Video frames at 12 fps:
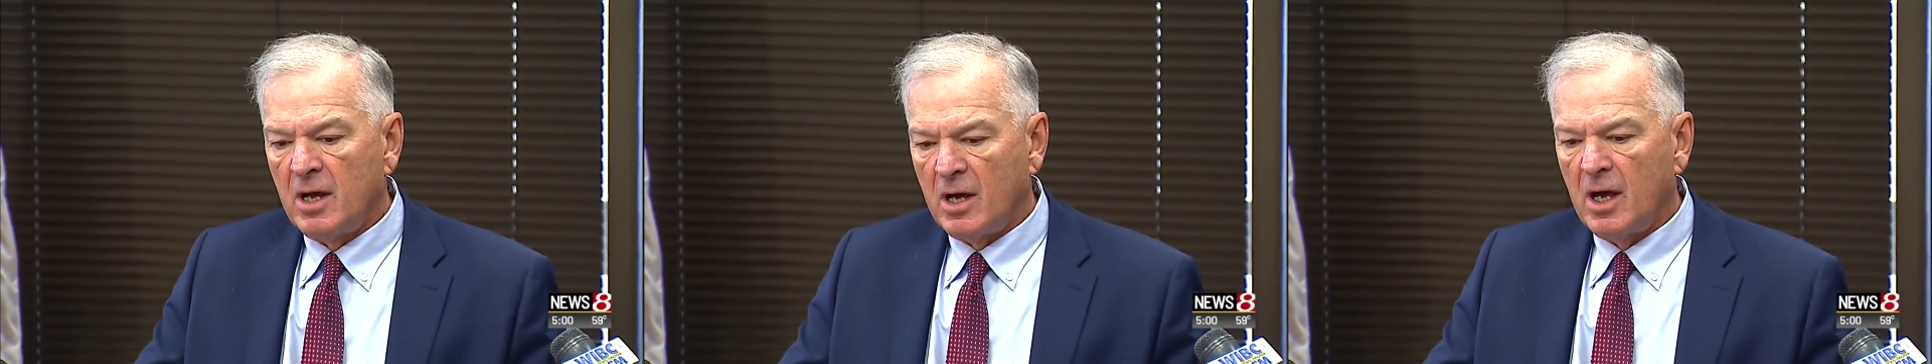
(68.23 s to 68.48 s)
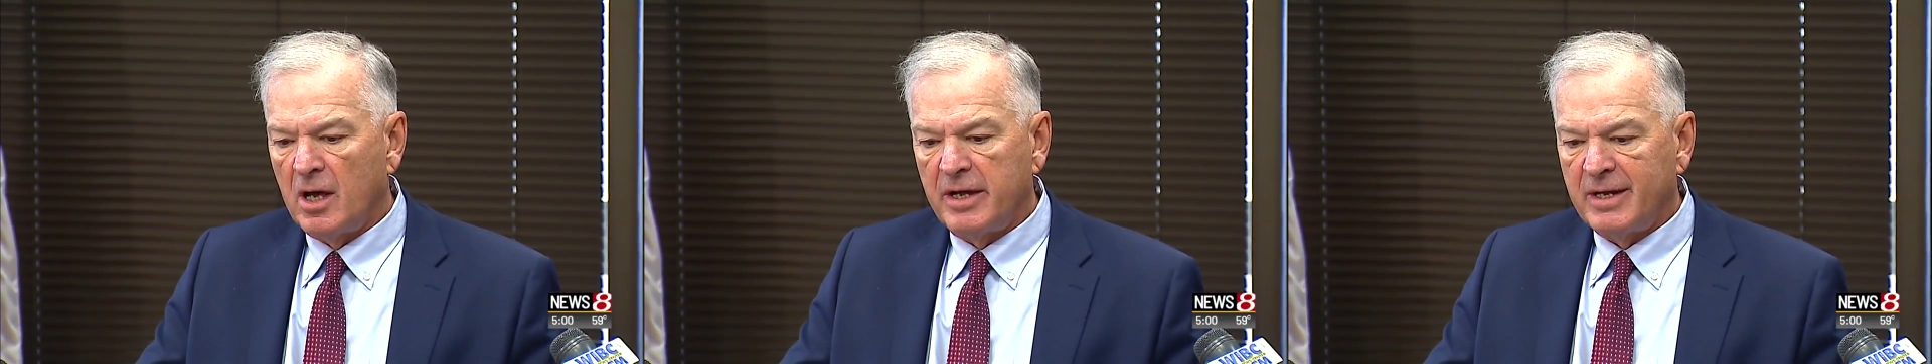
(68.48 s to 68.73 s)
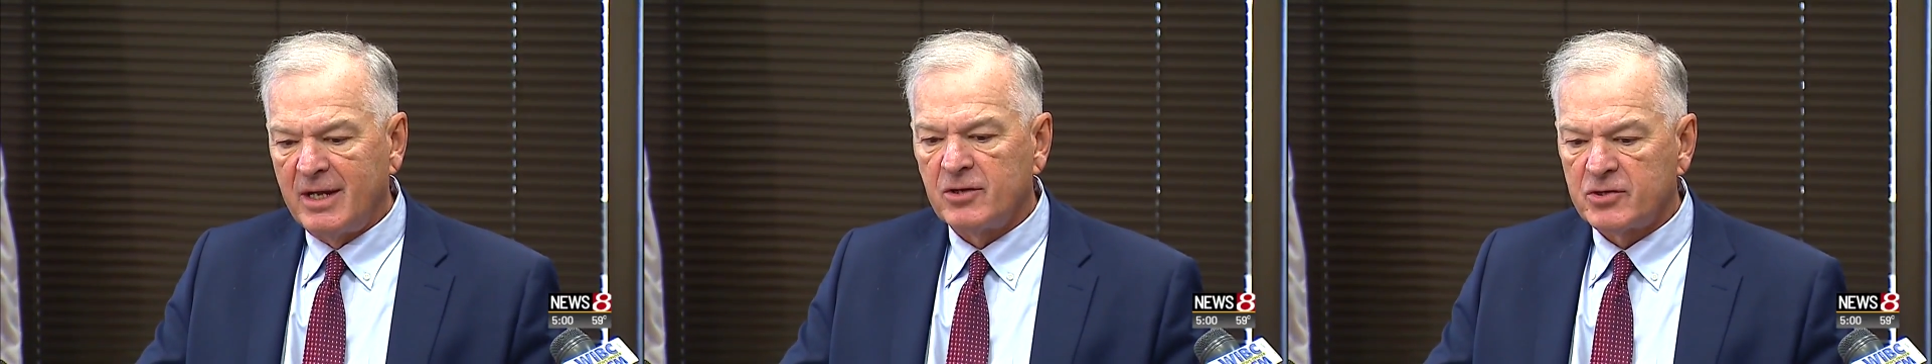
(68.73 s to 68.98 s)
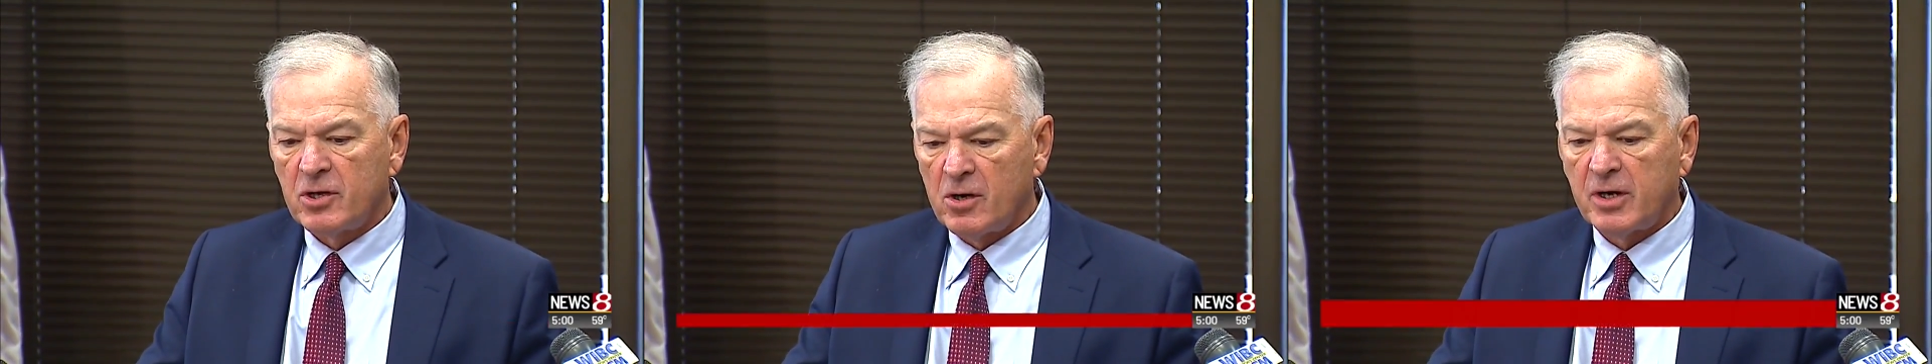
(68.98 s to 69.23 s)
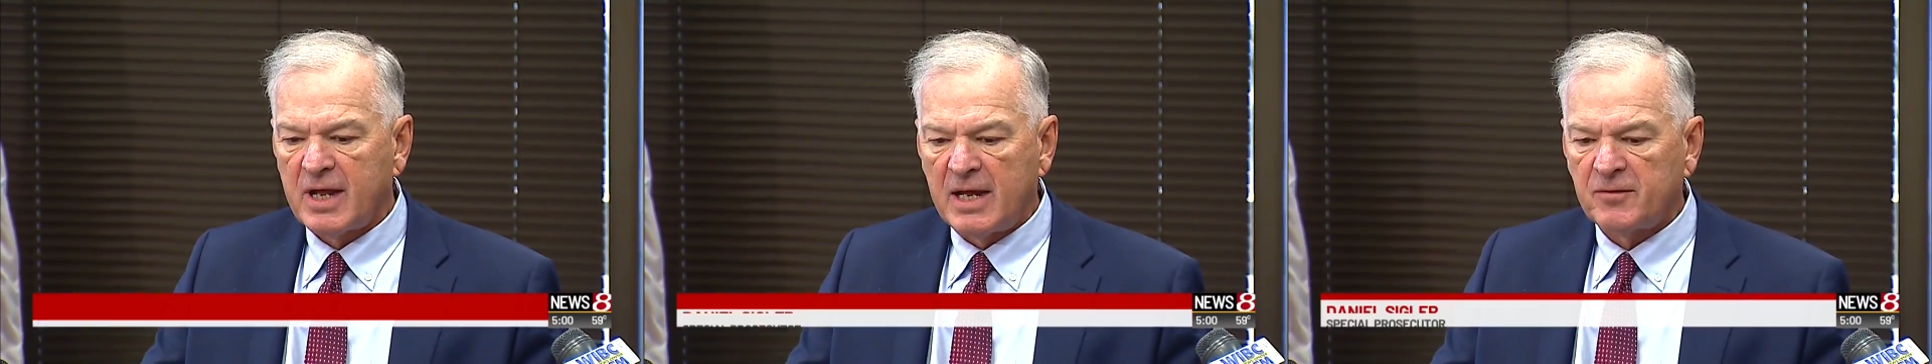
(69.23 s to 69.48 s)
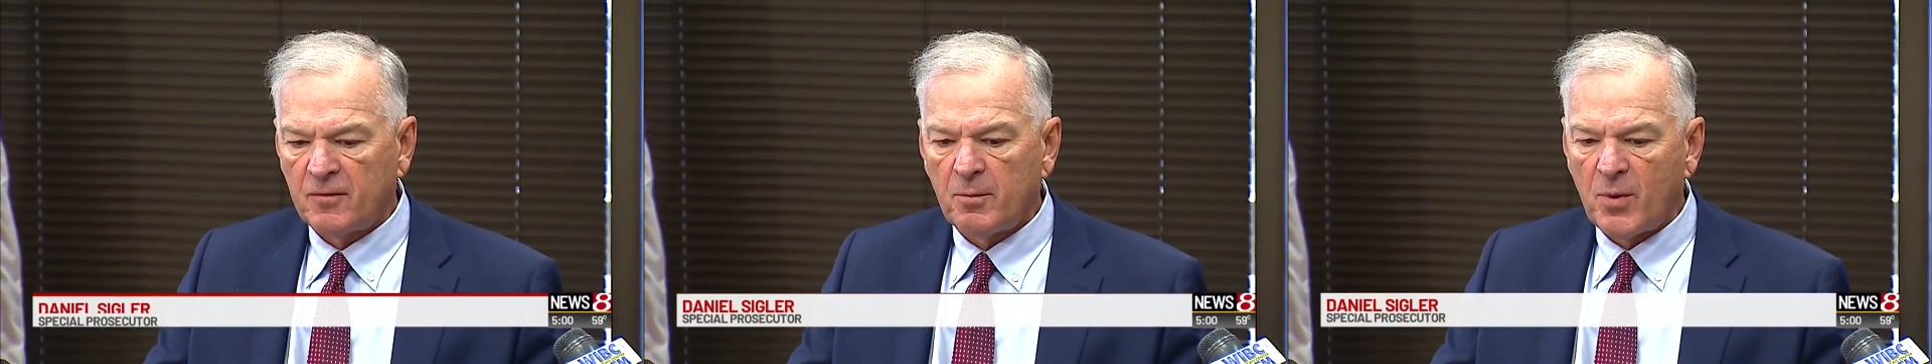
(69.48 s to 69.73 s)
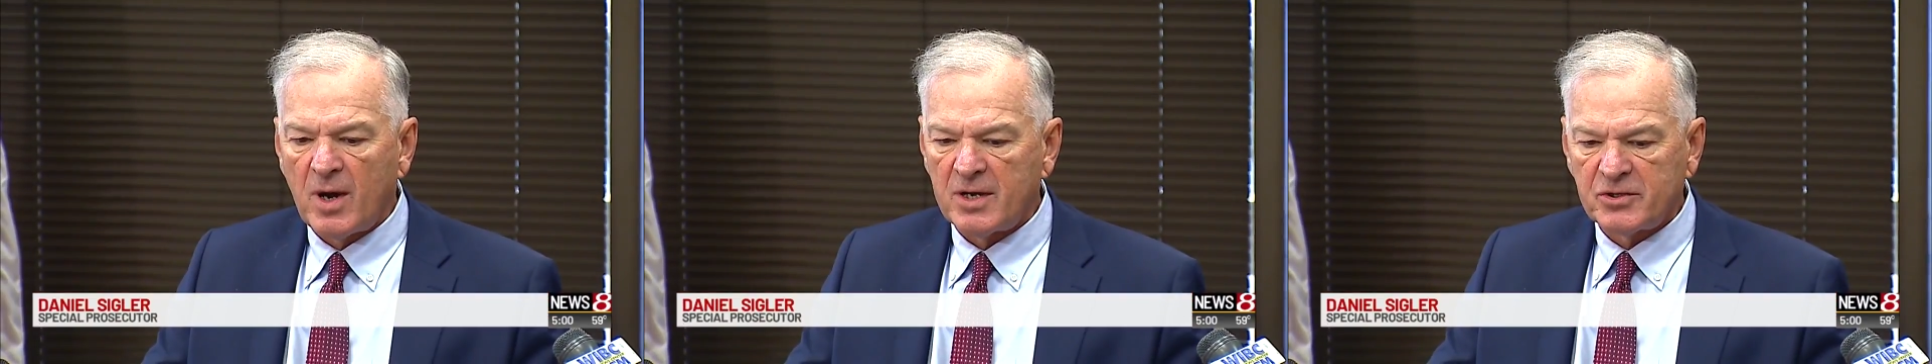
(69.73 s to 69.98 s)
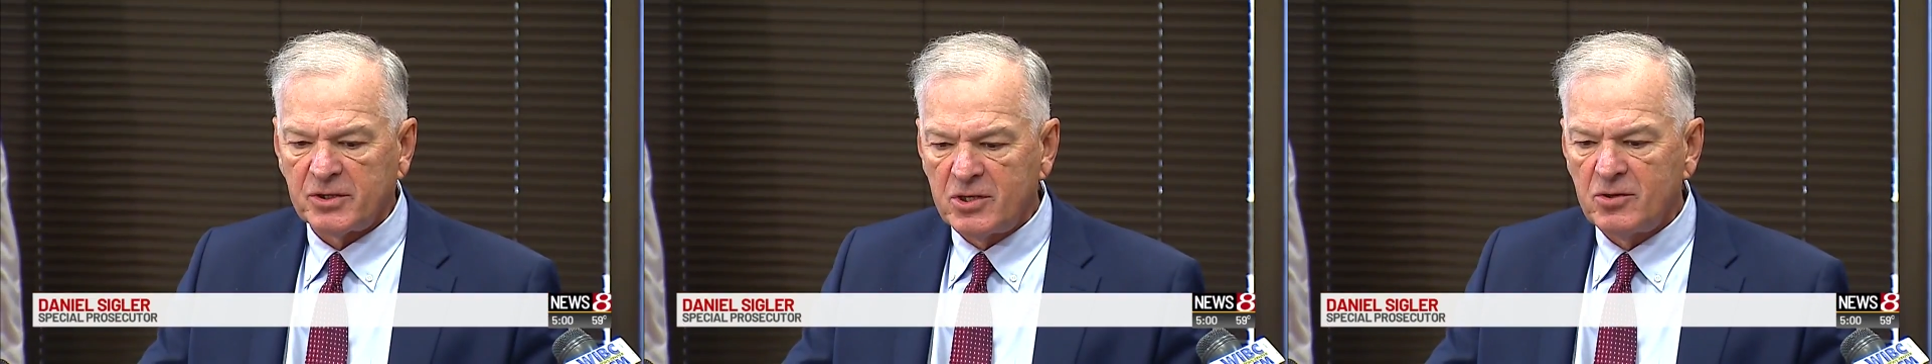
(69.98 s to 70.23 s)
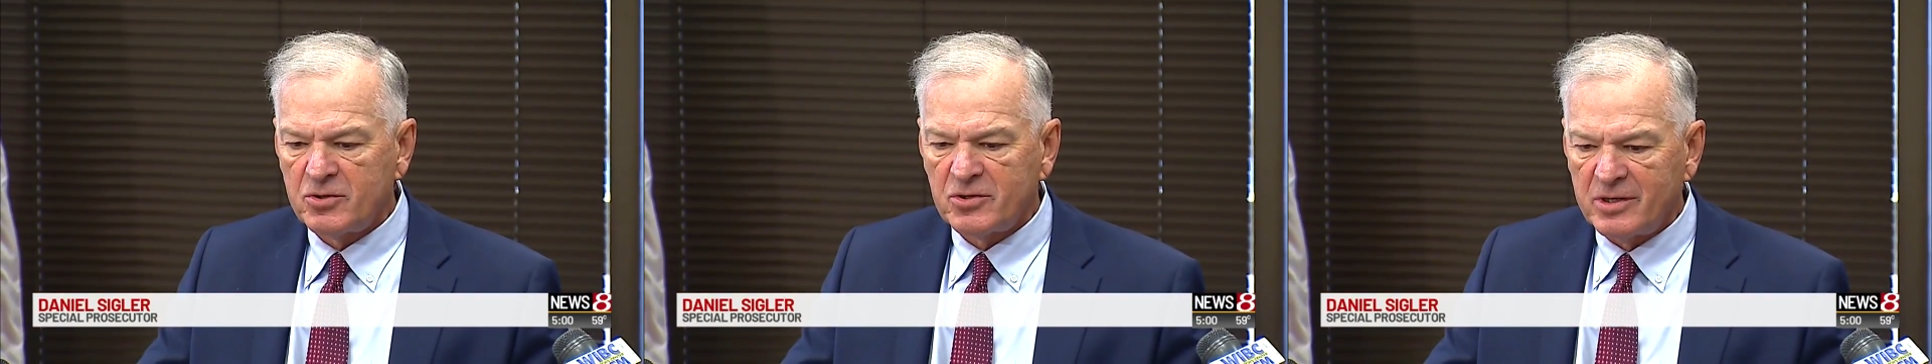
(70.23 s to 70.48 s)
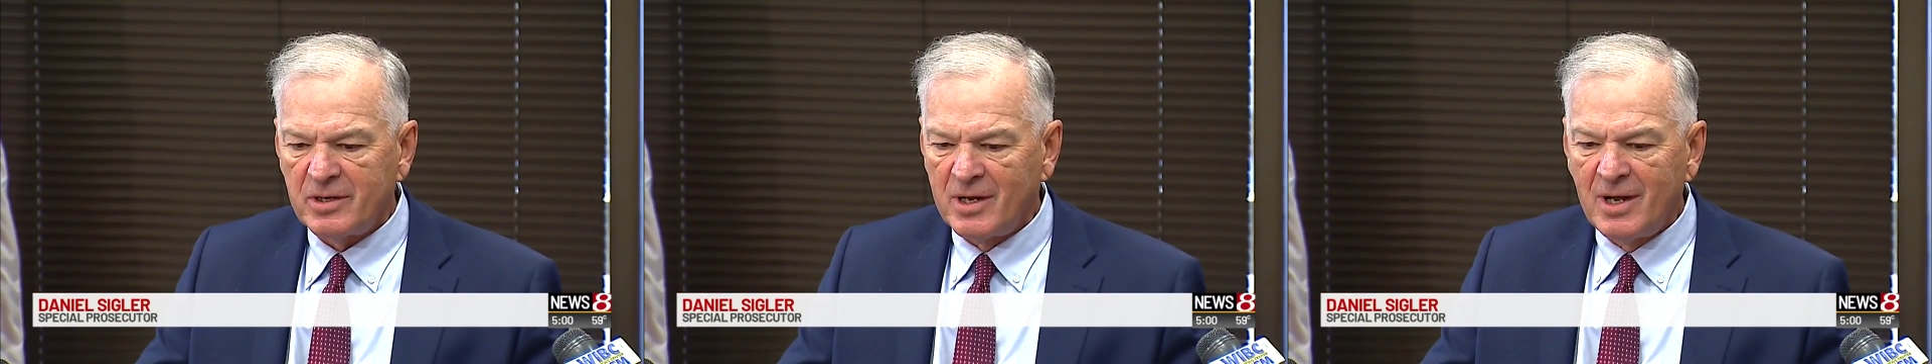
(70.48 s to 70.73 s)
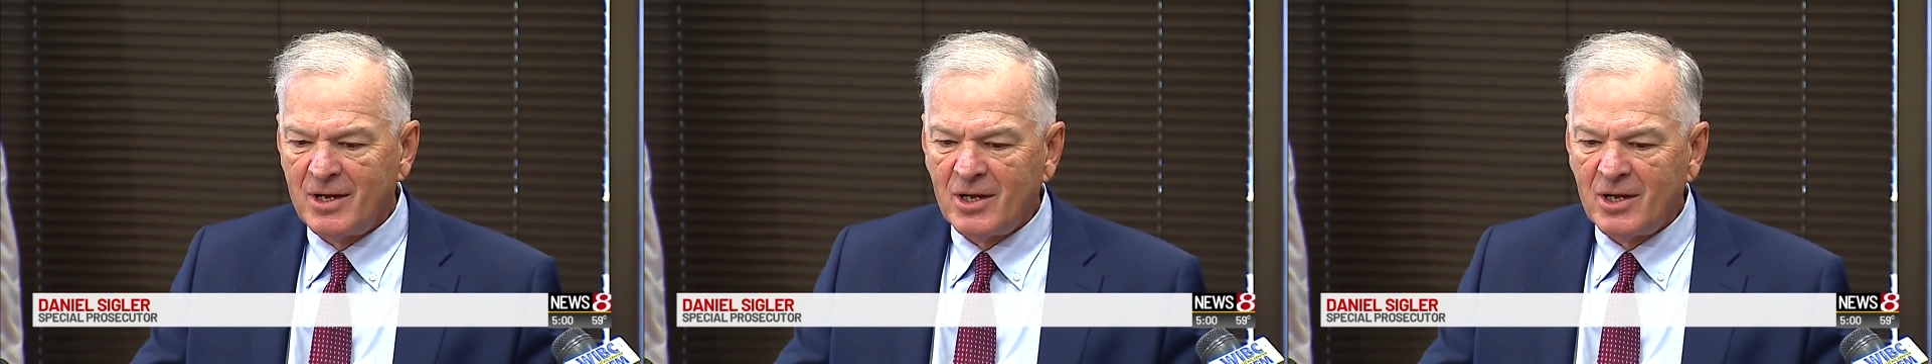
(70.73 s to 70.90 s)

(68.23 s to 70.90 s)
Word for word: uh, is there a case for prosecution?